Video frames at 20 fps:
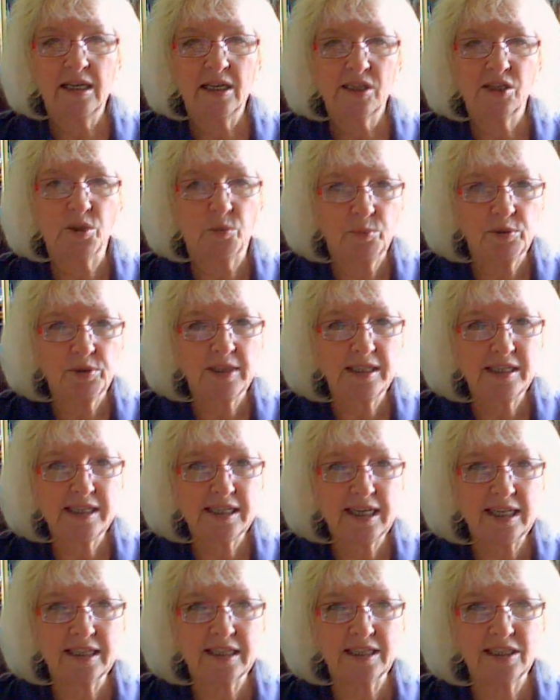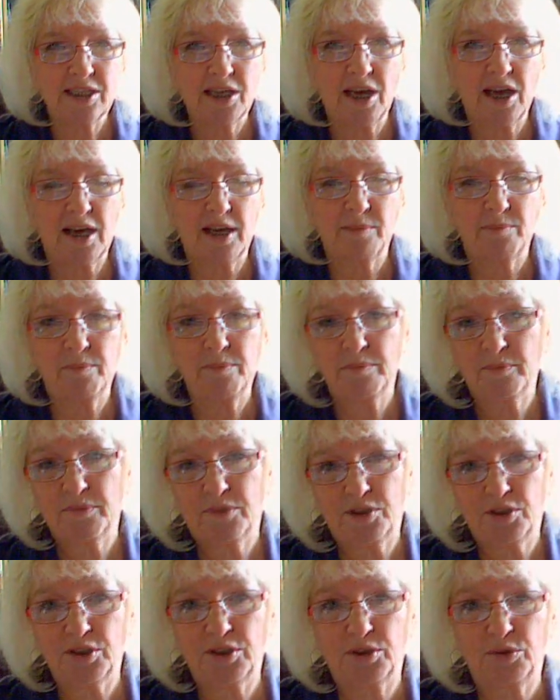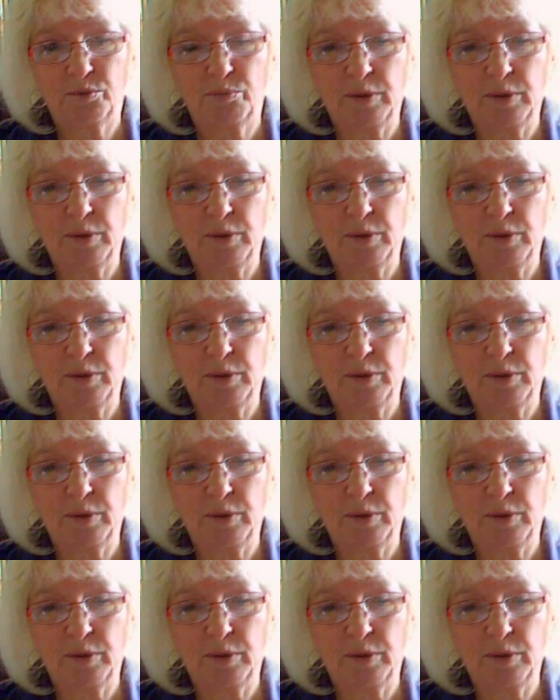So please take the time to